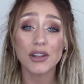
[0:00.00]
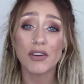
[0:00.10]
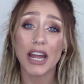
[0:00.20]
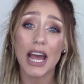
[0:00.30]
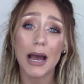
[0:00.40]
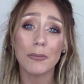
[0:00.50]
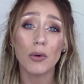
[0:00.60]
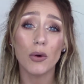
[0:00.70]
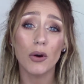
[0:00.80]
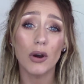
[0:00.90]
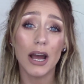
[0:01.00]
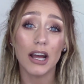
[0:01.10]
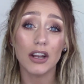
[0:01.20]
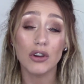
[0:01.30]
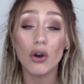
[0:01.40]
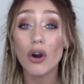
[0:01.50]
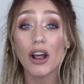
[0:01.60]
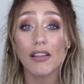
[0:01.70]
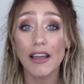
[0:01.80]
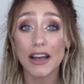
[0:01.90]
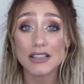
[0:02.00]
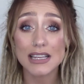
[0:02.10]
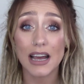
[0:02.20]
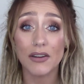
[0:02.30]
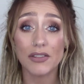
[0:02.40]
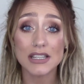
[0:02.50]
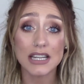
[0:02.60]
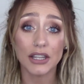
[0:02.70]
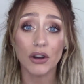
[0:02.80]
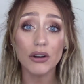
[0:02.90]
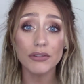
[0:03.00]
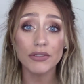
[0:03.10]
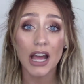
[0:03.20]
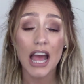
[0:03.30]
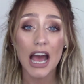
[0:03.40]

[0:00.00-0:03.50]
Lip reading: if I am or am not allowed to have a day off.